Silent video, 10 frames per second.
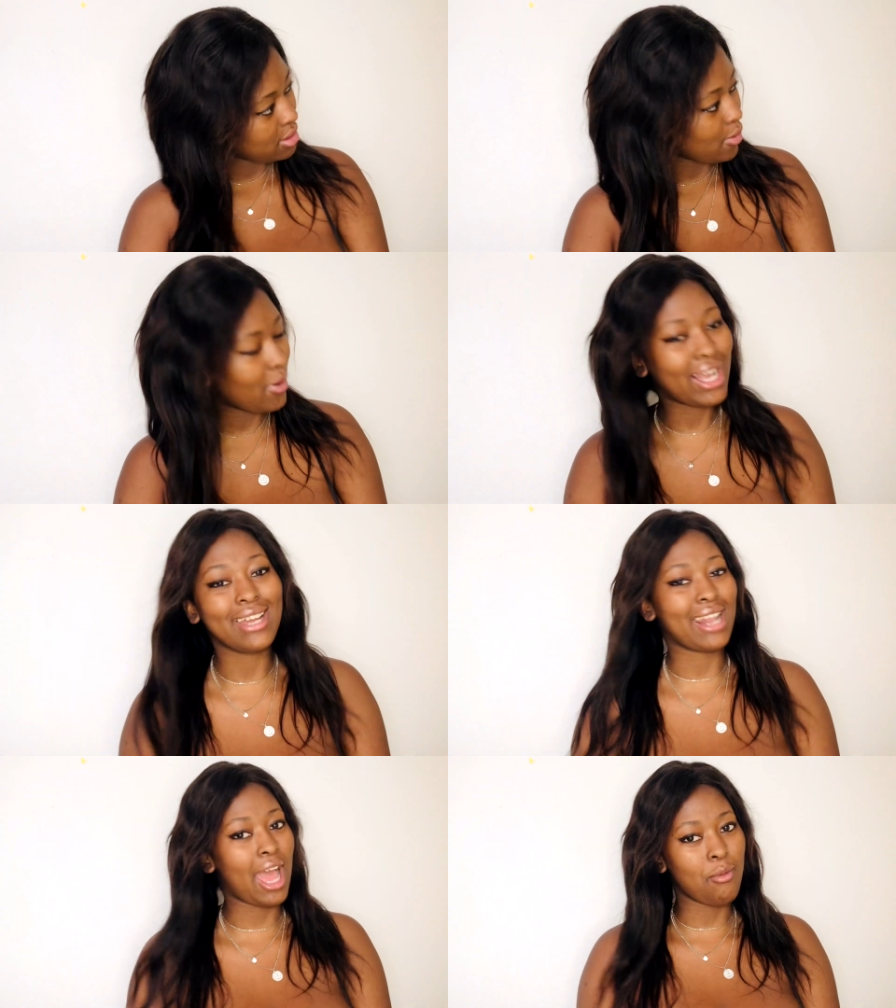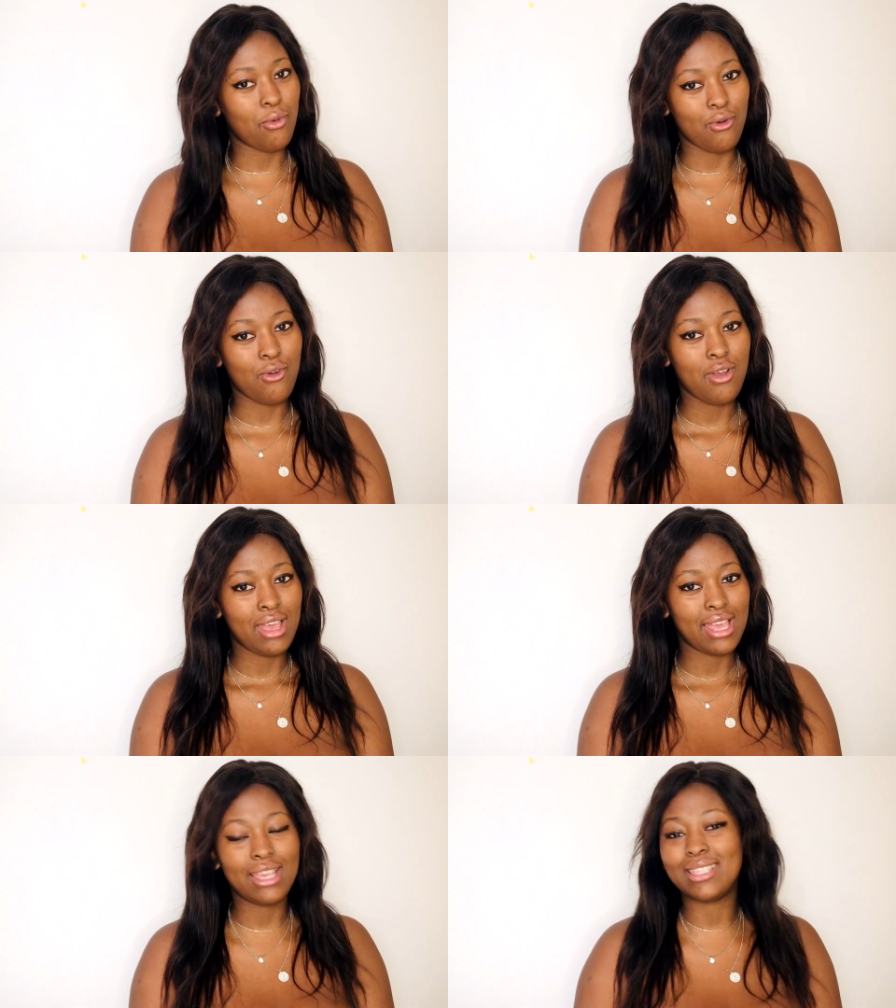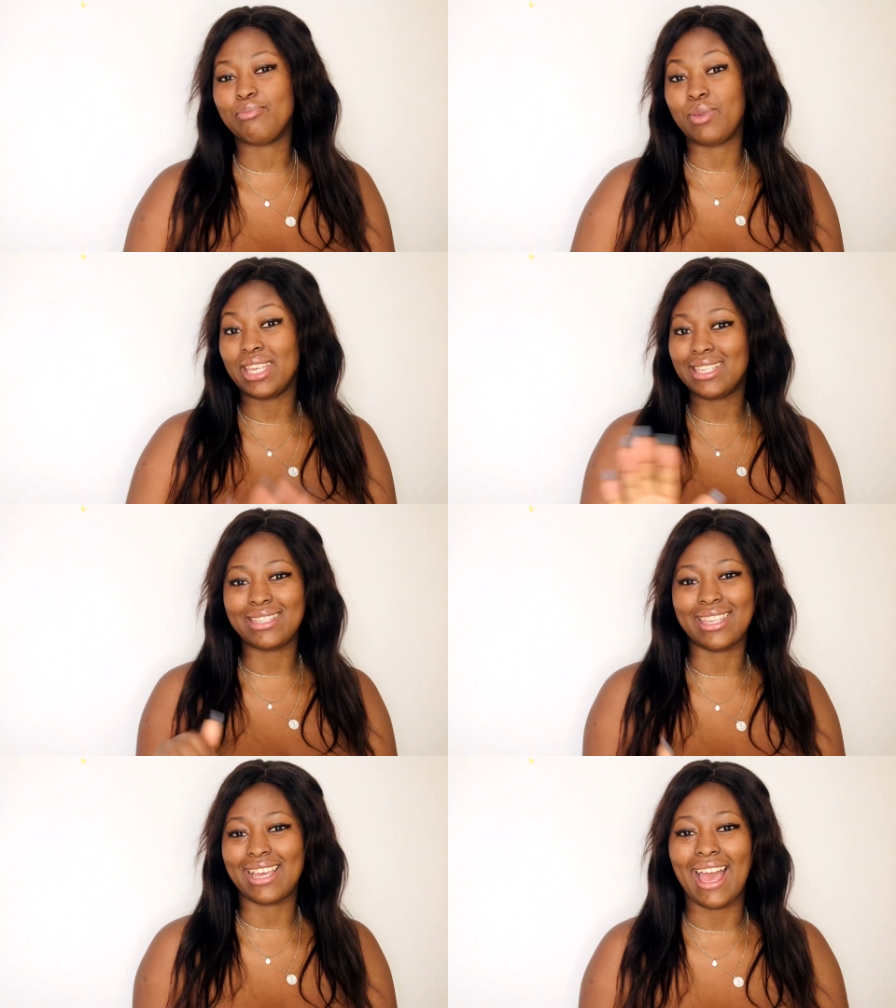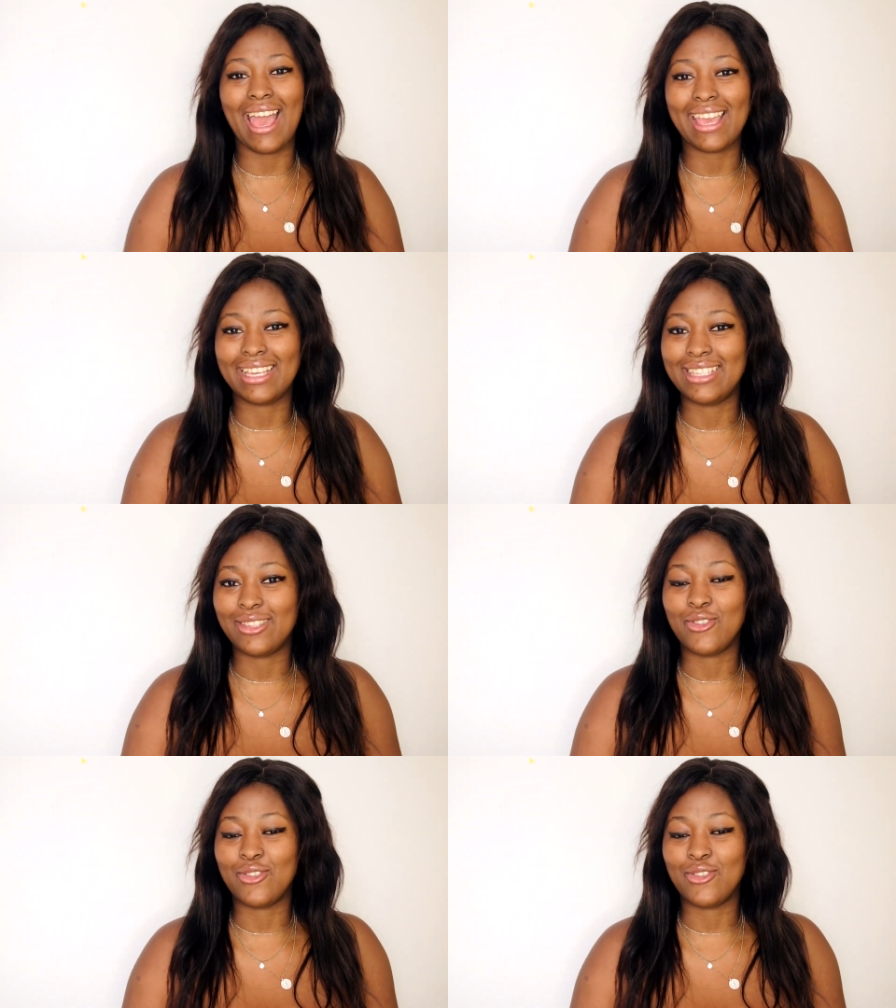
Ukarabo is busy, guys.